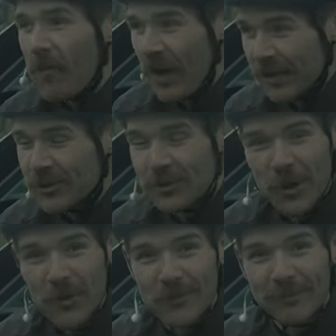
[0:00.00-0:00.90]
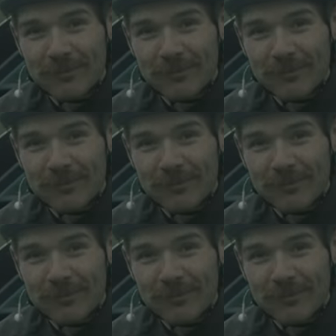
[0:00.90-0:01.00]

That's a joke.